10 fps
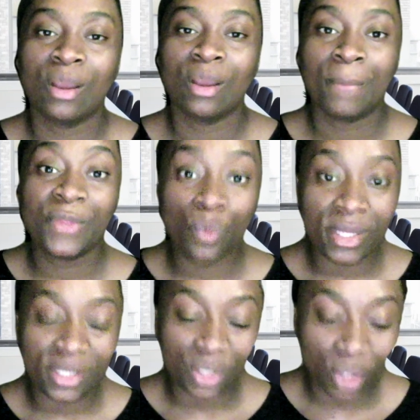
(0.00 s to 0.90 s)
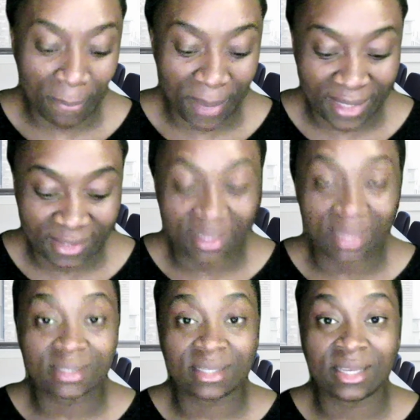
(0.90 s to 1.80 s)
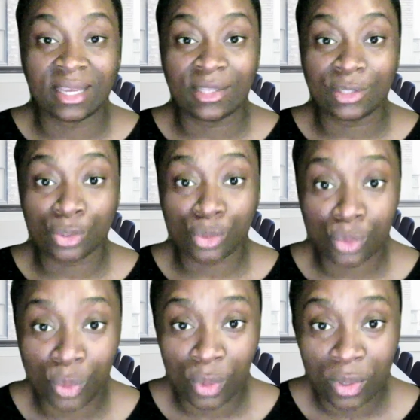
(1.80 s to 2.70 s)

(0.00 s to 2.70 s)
But the way to combat that is to